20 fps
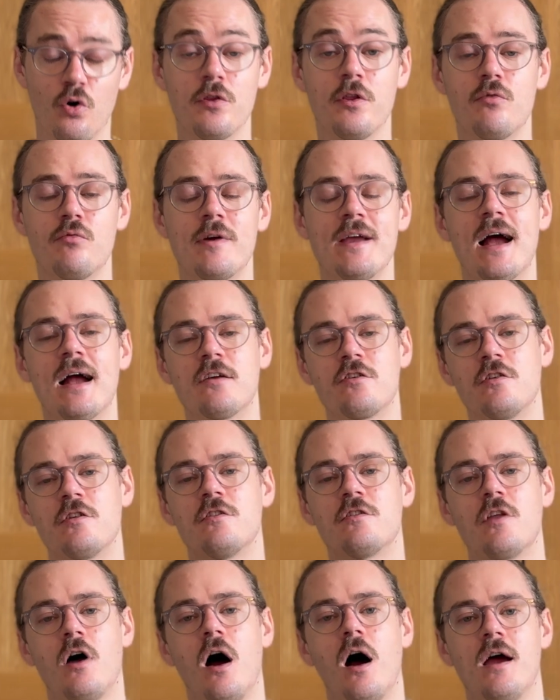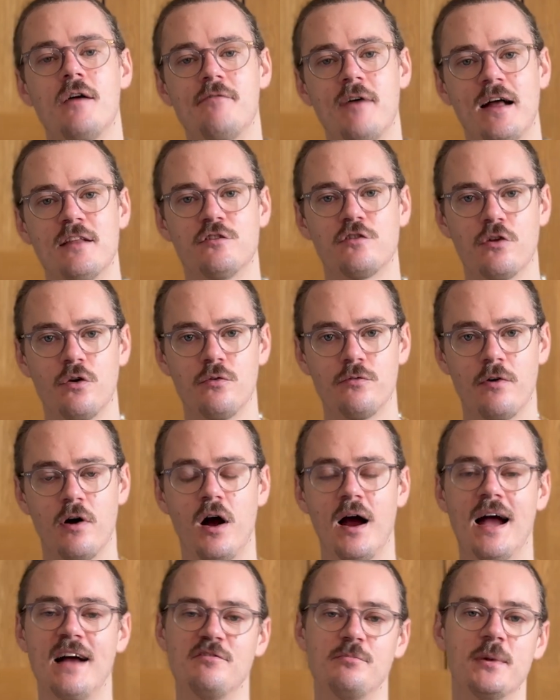the reactions that I've had so far
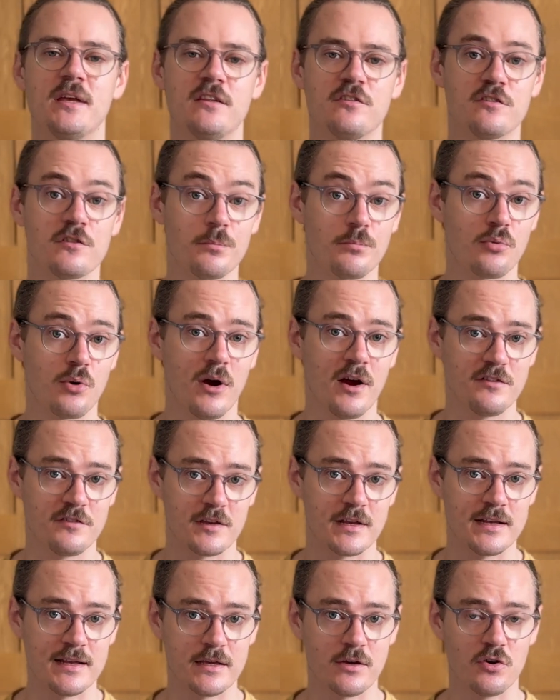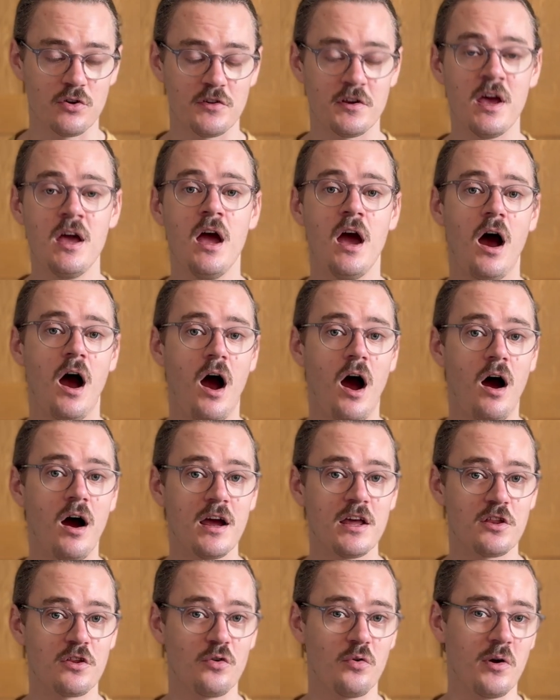have been surprisingly good. I
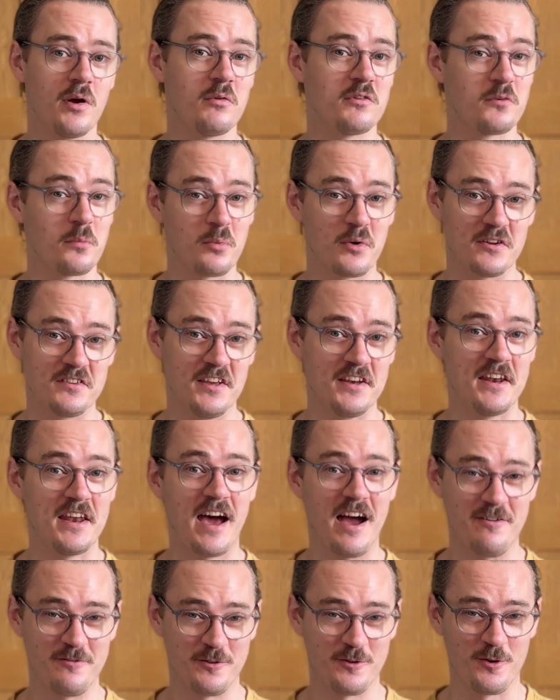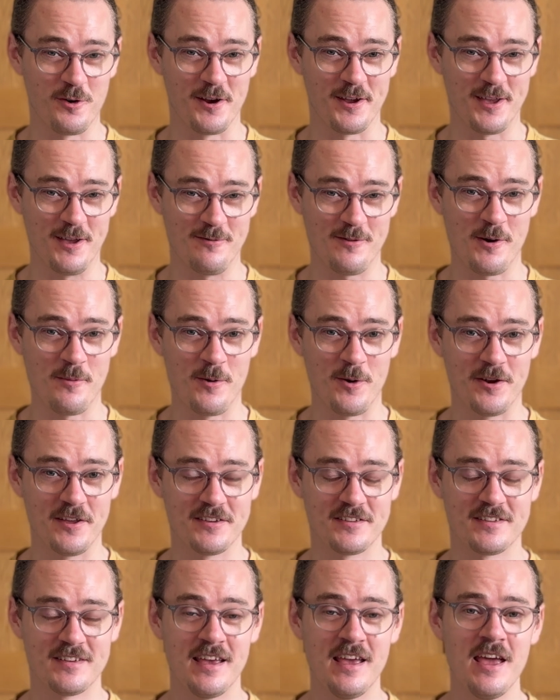thought it was a pretty naff trick, if I'm
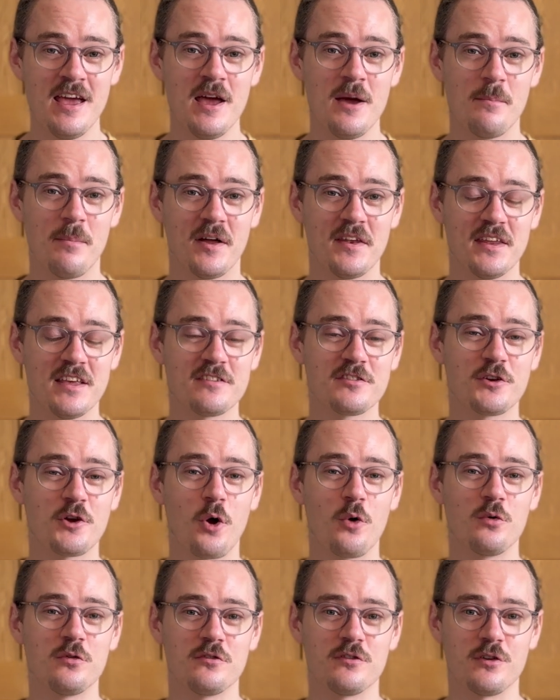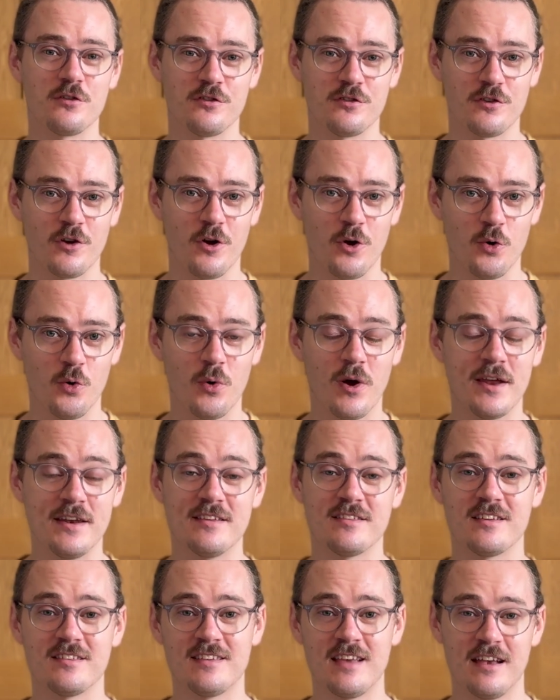honest. But this goes to show and is
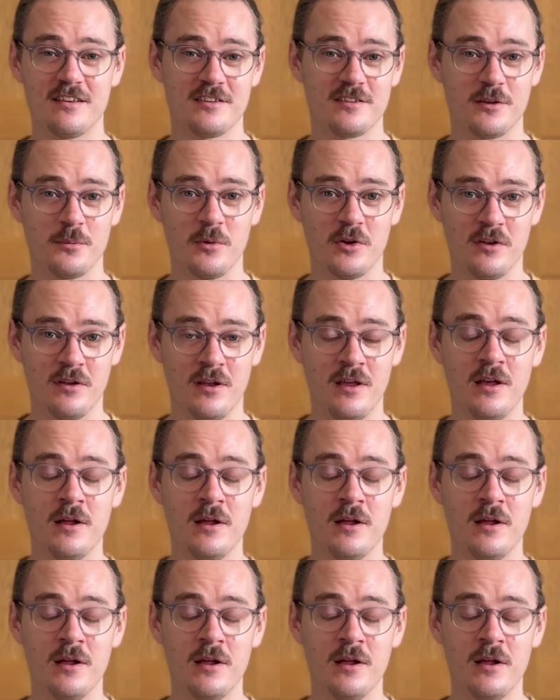a testament